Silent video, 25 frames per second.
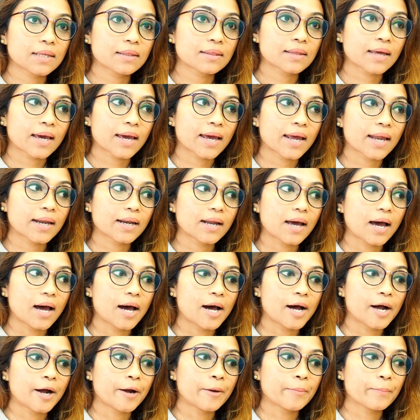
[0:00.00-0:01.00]
that
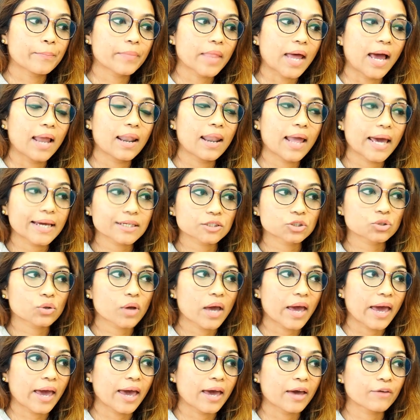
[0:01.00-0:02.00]
I like to
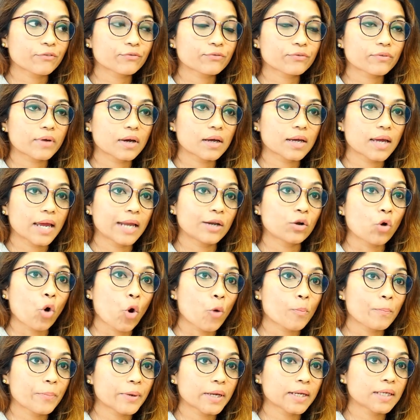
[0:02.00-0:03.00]
have an
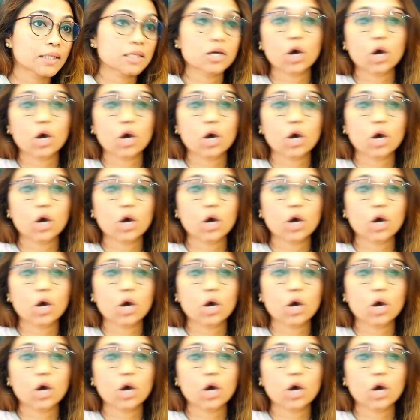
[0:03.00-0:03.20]
open